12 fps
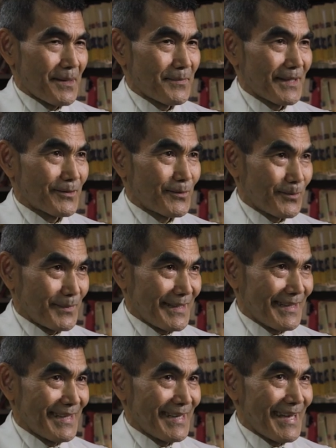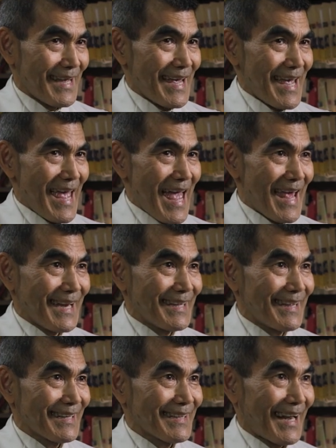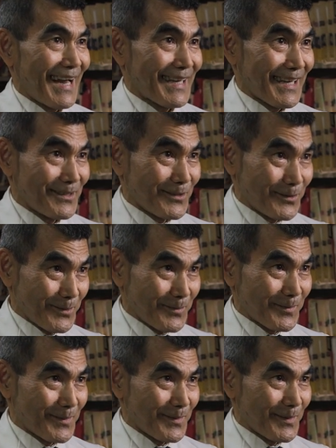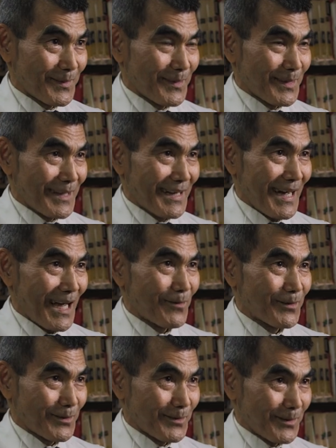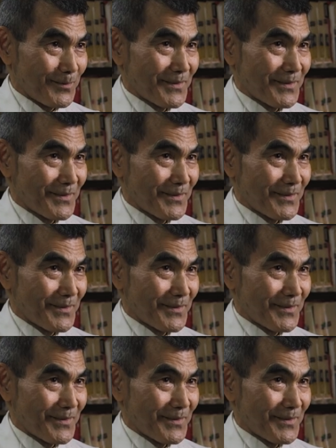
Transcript: But to me, anything that I can do, I want to do.